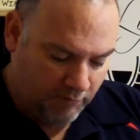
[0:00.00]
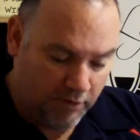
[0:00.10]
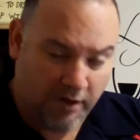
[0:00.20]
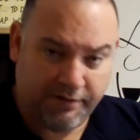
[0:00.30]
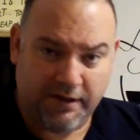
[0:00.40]

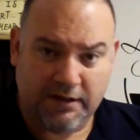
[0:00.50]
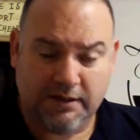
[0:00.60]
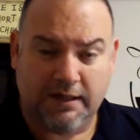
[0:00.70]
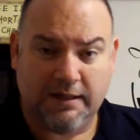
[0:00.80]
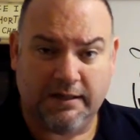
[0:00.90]
What I think
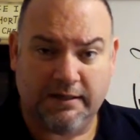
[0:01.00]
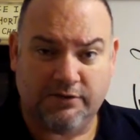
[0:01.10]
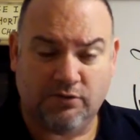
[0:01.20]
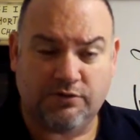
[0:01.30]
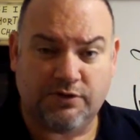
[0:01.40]

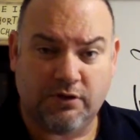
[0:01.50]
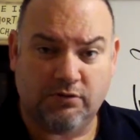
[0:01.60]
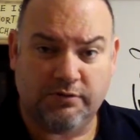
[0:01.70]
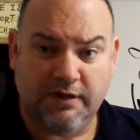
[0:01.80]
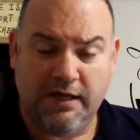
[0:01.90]
is also
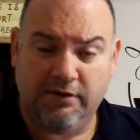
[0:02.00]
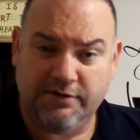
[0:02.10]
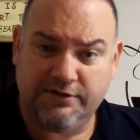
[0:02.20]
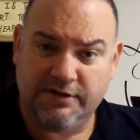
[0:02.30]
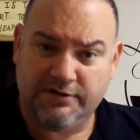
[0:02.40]
good there
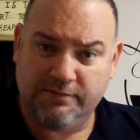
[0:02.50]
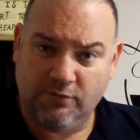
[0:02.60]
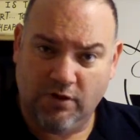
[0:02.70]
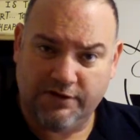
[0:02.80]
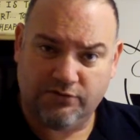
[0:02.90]
is there's some
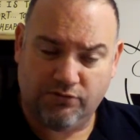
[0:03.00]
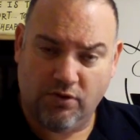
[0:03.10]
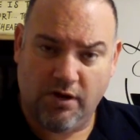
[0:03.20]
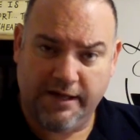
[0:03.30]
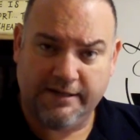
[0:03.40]
nice
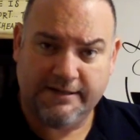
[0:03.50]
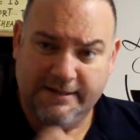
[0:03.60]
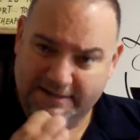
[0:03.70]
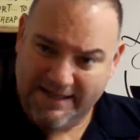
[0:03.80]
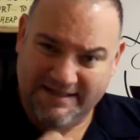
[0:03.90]
dry
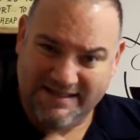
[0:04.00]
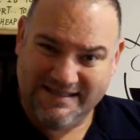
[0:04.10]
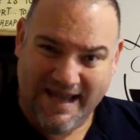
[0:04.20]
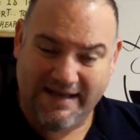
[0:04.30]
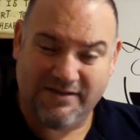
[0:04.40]
dusty
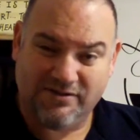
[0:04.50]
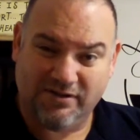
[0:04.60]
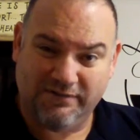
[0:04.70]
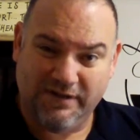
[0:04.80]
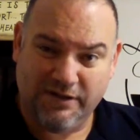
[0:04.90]
tannins on
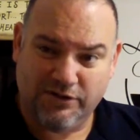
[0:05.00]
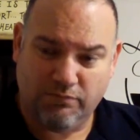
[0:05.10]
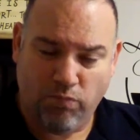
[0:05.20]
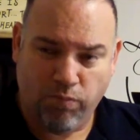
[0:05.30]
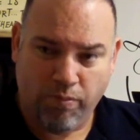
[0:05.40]
the finish,
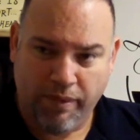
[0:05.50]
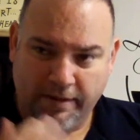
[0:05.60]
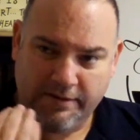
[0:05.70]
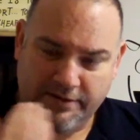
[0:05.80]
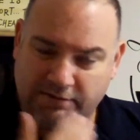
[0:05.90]

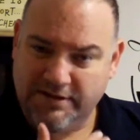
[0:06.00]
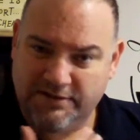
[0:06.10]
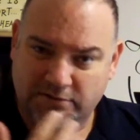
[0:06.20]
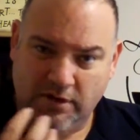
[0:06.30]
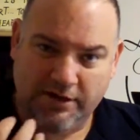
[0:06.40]
so it
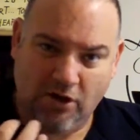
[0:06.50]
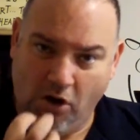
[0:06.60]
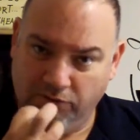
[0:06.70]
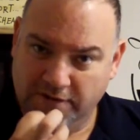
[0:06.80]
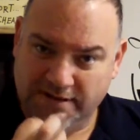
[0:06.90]
doesn't like
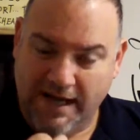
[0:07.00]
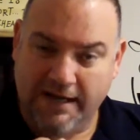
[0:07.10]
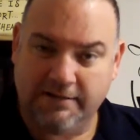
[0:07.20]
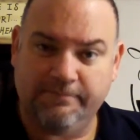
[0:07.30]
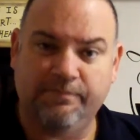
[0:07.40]
coat the
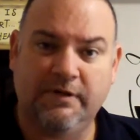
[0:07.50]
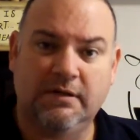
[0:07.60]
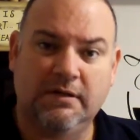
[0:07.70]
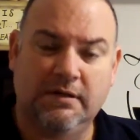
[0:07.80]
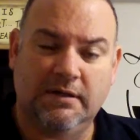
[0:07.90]
tongue
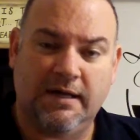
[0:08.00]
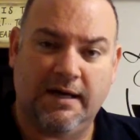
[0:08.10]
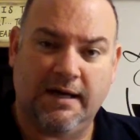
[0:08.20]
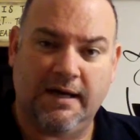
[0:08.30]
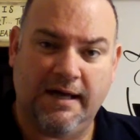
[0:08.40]

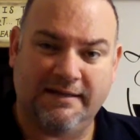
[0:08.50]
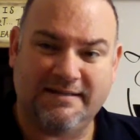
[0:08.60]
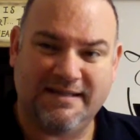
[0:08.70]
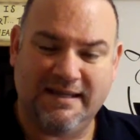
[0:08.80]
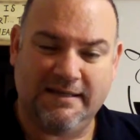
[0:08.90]
and the
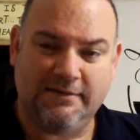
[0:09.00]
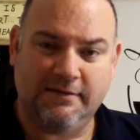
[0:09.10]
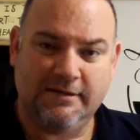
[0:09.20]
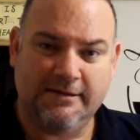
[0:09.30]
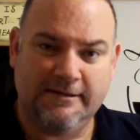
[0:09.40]
teeth,